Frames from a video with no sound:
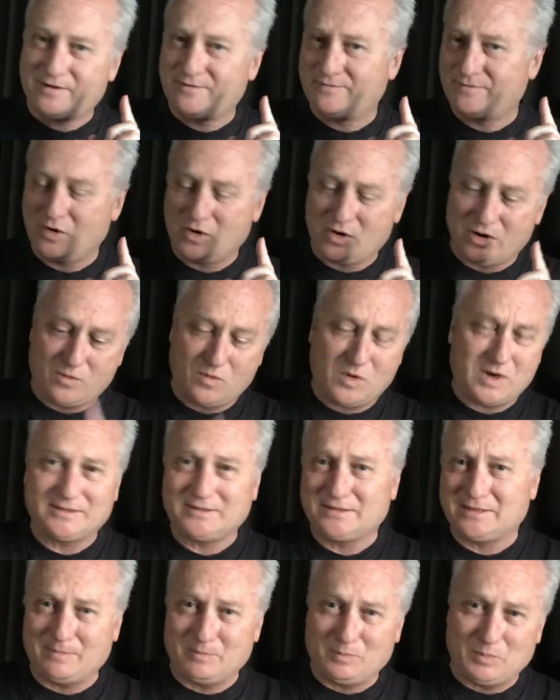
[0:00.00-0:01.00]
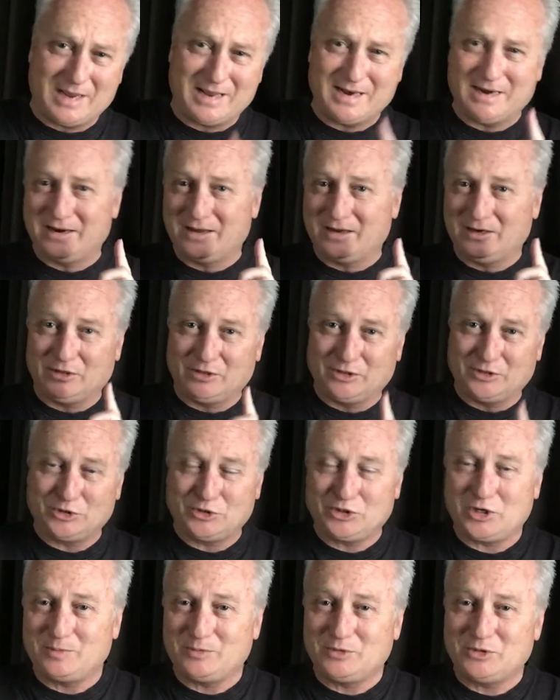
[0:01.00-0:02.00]
I've got a WhatsApp button, I've got a
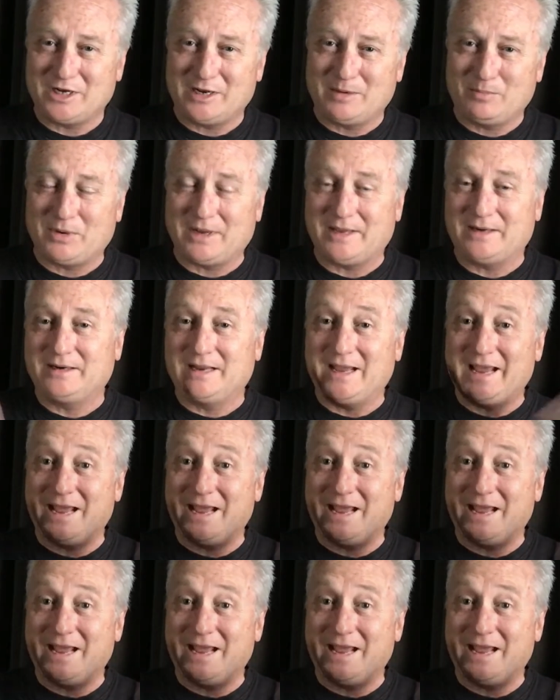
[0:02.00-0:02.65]
shop chat button,